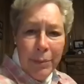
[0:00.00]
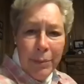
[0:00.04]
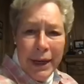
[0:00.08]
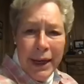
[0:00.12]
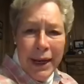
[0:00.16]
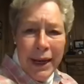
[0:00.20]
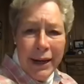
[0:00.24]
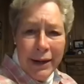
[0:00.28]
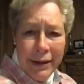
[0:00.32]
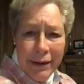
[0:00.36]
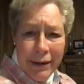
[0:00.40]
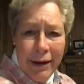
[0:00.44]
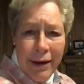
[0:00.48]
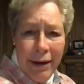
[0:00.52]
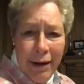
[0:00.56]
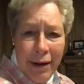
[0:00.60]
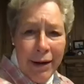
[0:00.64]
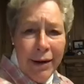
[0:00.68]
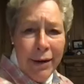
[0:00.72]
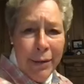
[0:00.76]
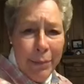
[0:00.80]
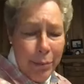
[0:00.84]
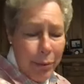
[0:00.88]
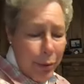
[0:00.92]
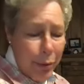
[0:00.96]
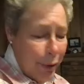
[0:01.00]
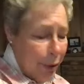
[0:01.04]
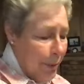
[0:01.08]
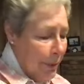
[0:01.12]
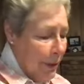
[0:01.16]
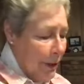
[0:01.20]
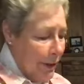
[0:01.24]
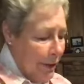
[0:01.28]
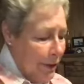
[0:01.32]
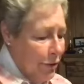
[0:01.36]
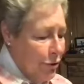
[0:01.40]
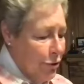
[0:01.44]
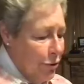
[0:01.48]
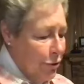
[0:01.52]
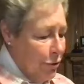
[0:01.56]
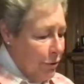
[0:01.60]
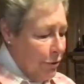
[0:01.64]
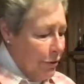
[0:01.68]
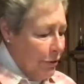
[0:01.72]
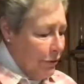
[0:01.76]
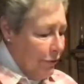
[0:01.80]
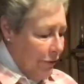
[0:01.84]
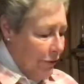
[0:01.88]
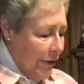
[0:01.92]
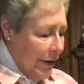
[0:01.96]
to be getting unemployment
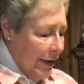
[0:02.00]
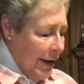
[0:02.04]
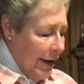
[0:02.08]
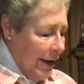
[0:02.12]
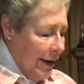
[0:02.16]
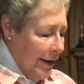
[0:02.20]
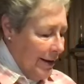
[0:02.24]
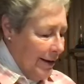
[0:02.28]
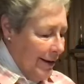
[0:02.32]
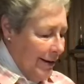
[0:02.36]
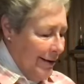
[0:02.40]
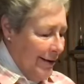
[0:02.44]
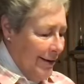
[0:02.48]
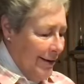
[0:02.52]
insurance for that?